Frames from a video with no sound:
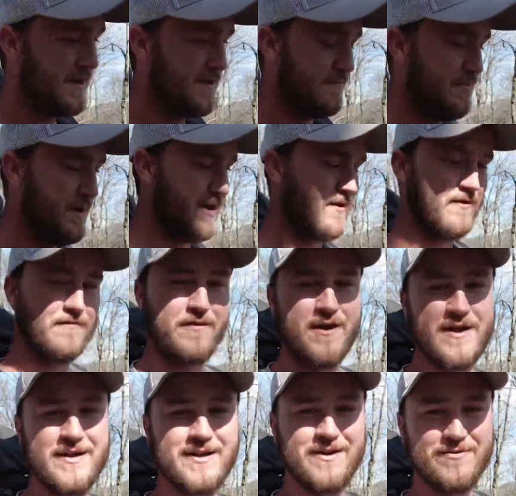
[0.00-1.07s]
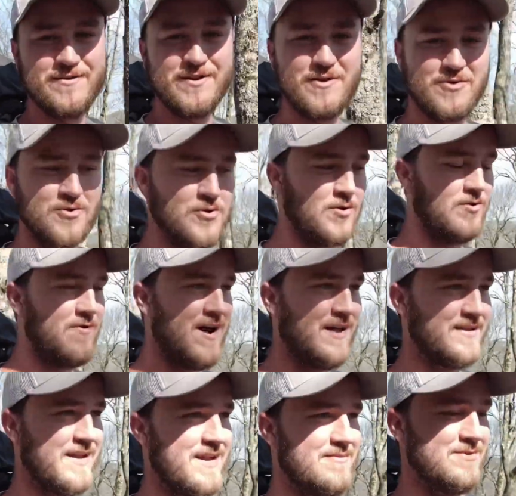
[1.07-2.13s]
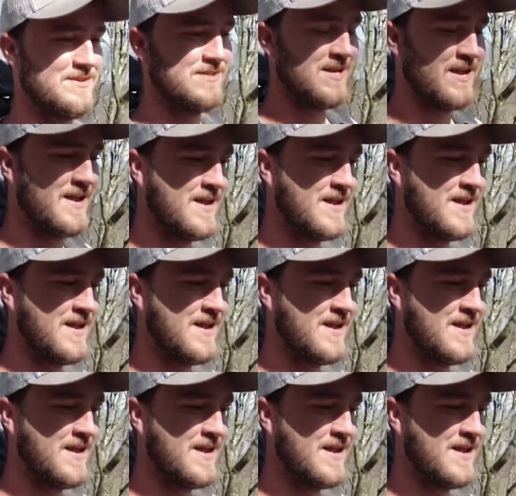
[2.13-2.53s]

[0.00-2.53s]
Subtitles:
But, no cool wild animals.